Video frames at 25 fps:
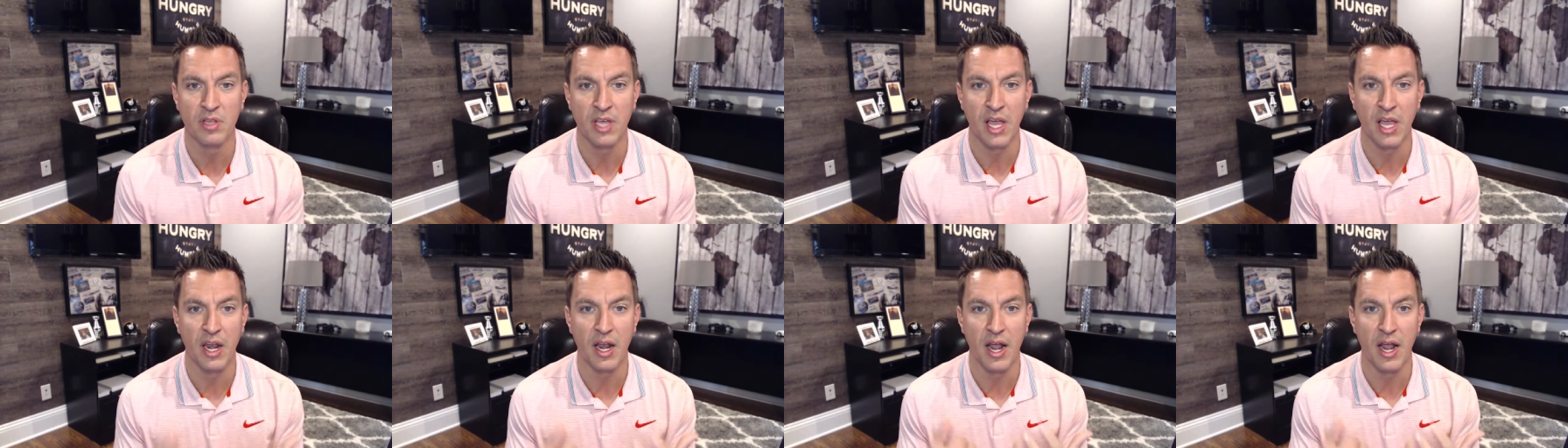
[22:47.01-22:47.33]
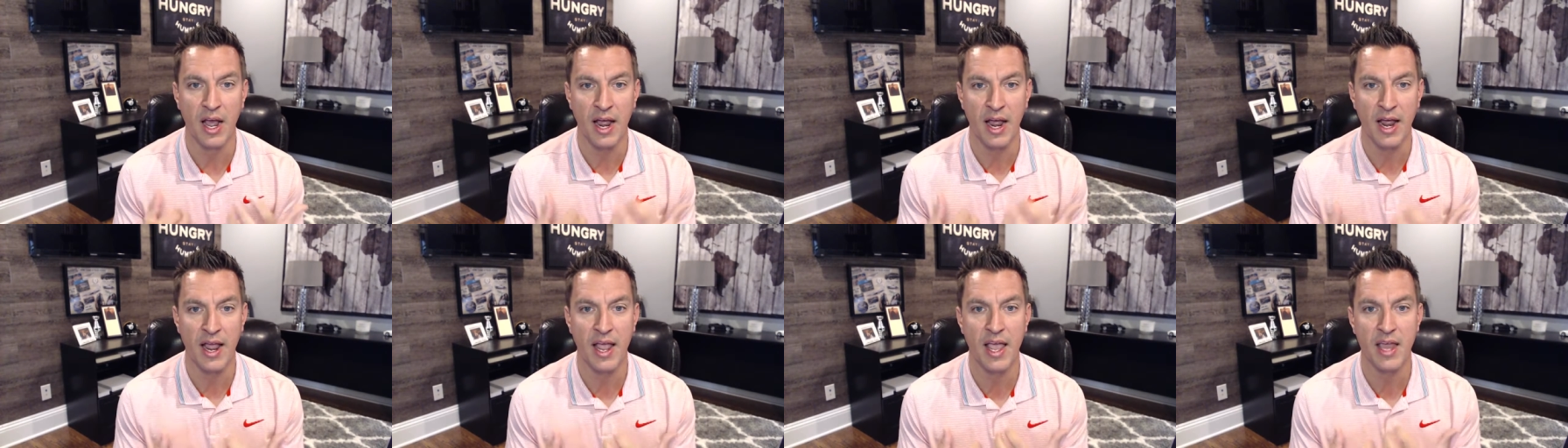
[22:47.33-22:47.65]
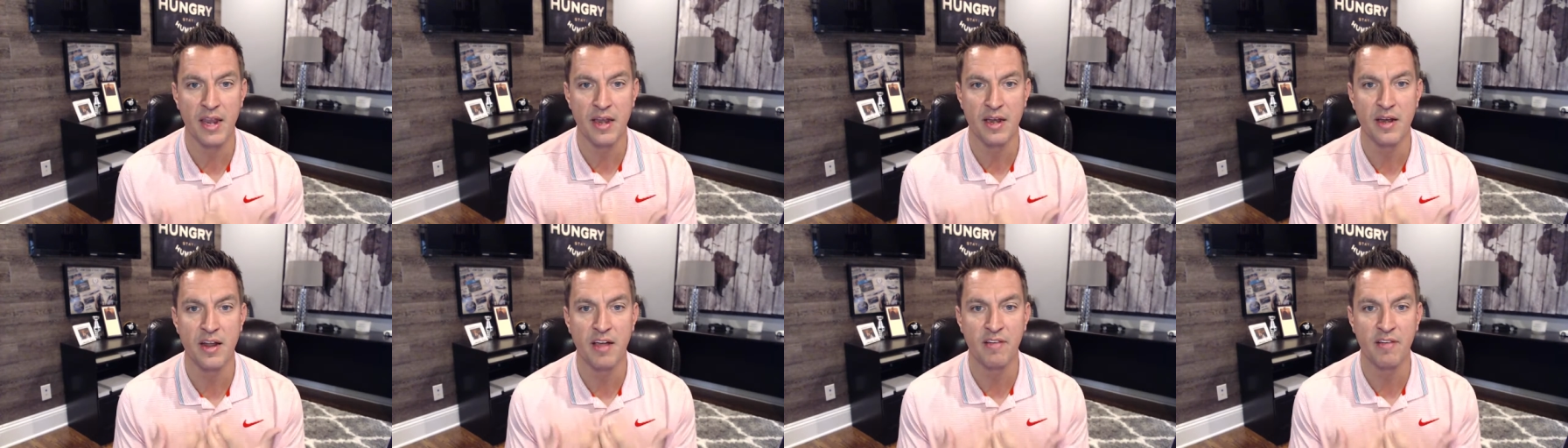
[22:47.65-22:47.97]
that I
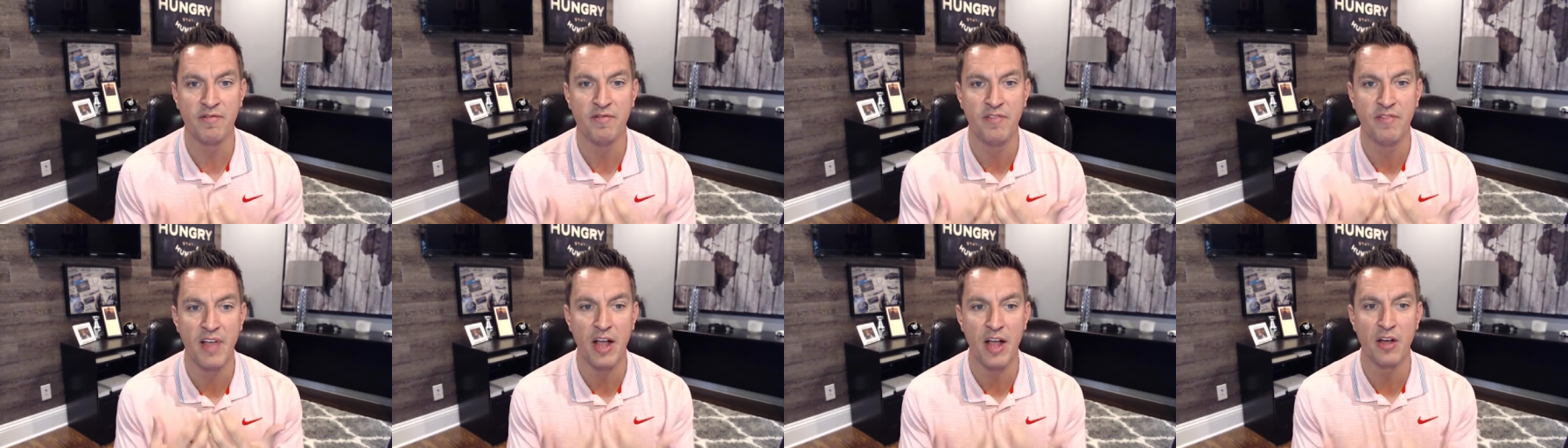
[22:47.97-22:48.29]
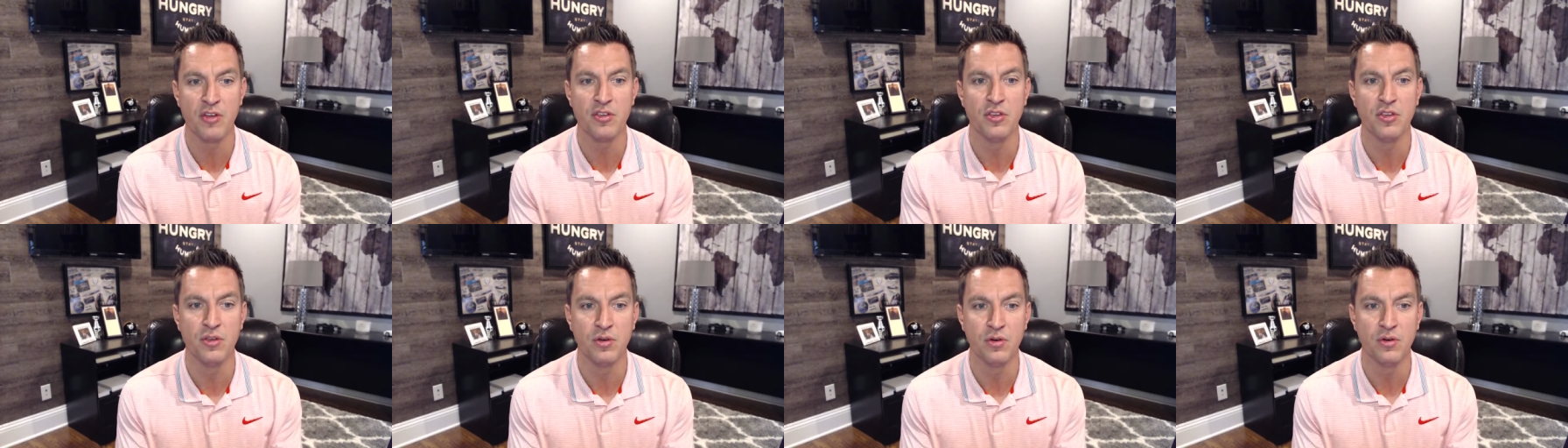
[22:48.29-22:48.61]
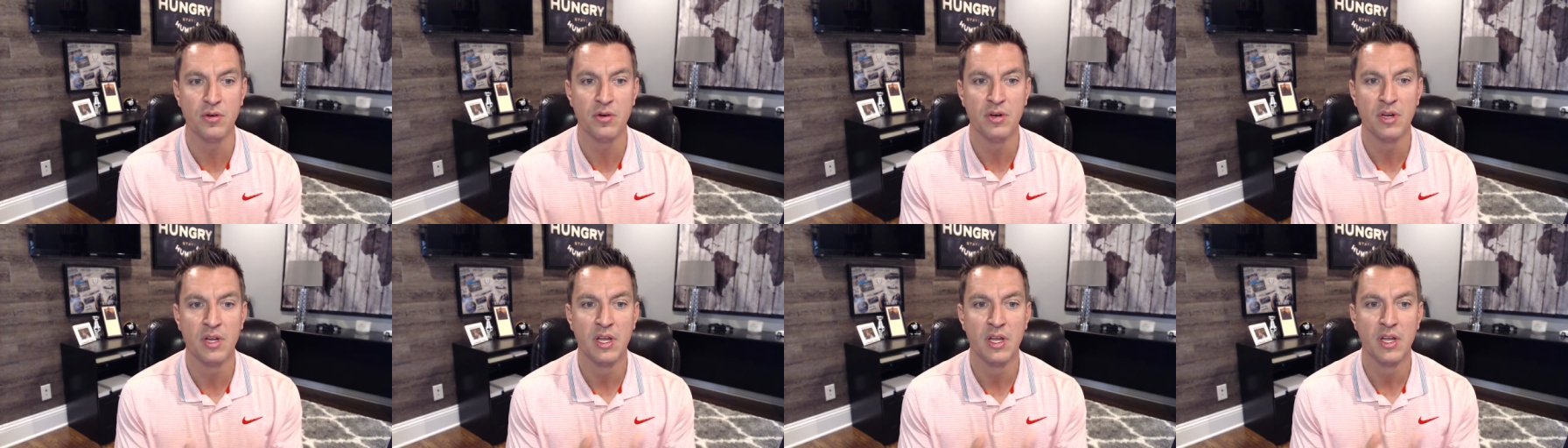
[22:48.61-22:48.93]
had enough
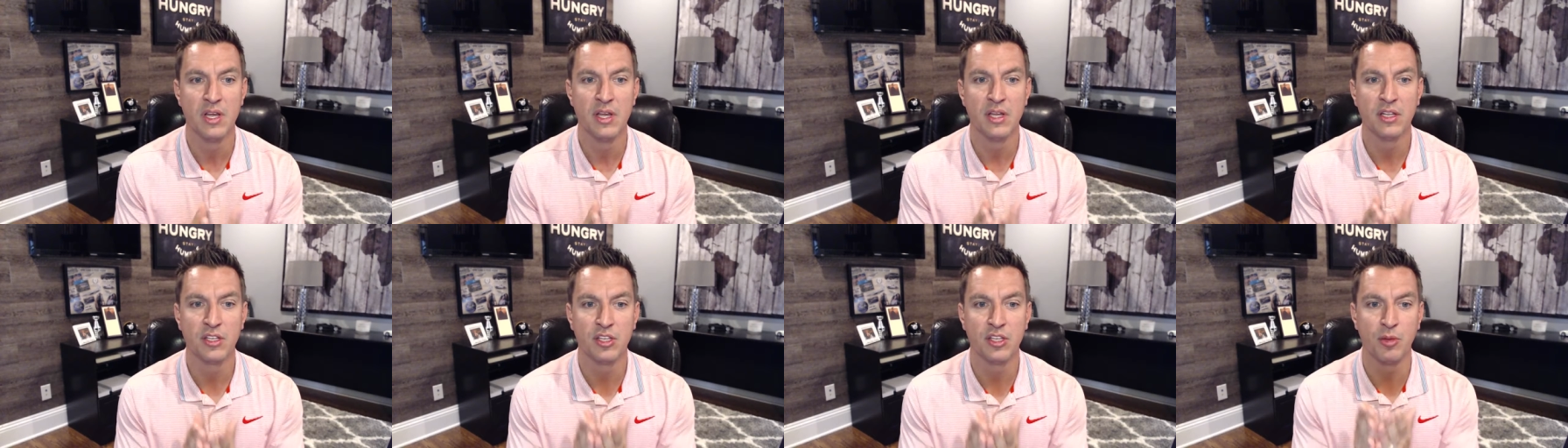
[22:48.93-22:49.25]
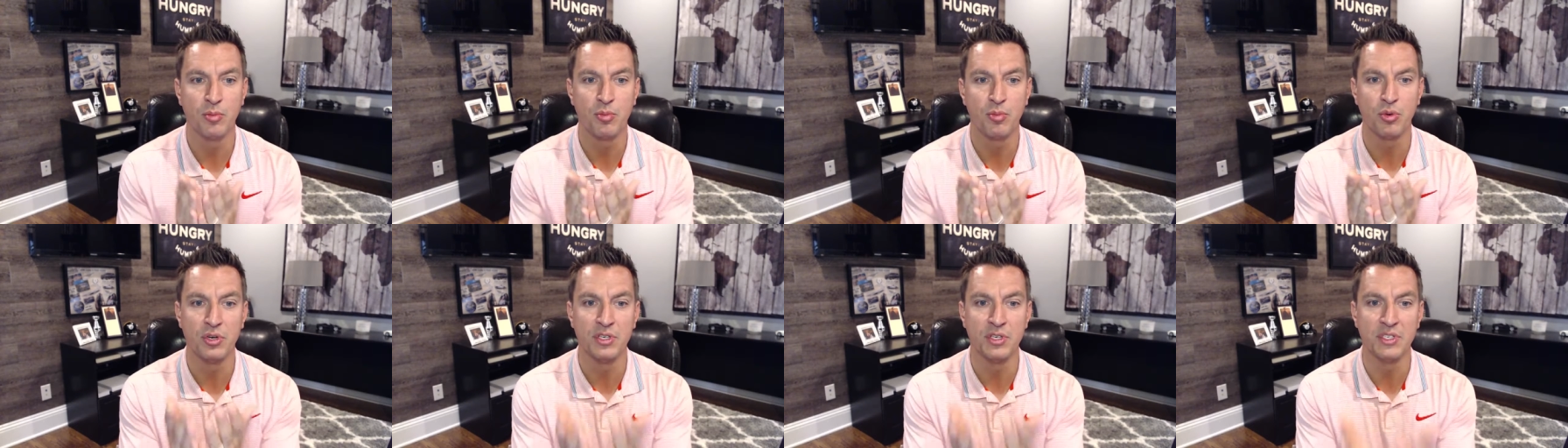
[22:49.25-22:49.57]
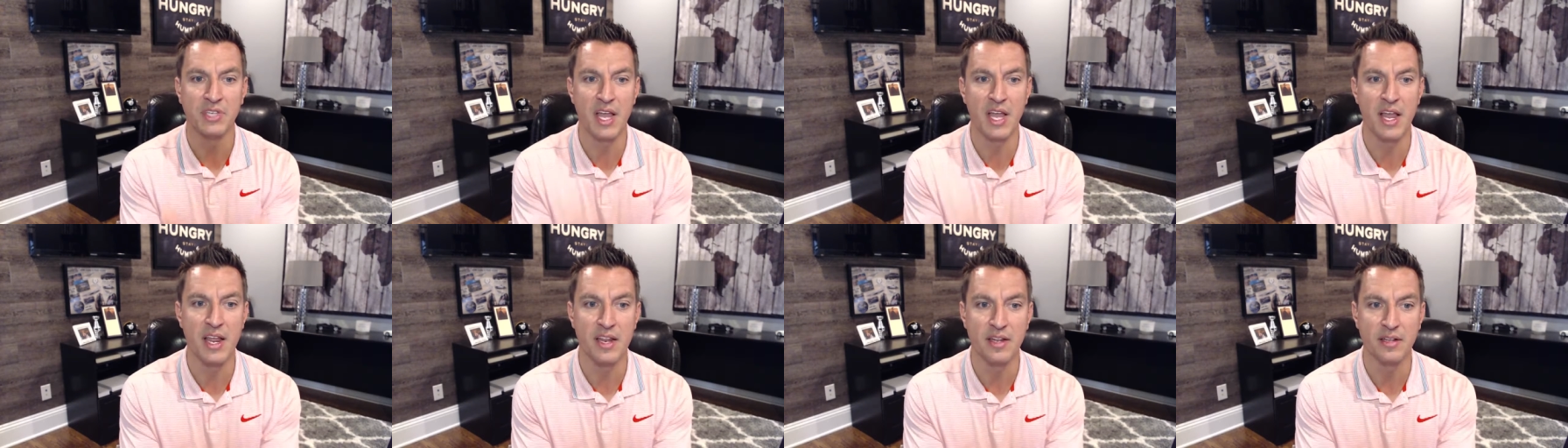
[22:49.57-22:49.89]
value to
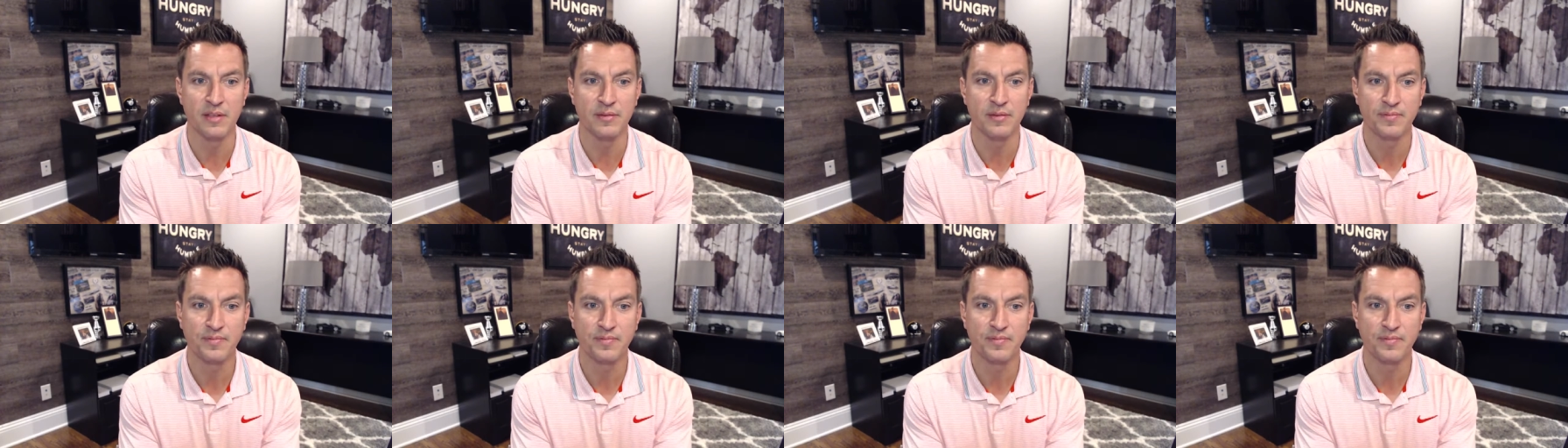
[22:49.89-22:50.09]
present,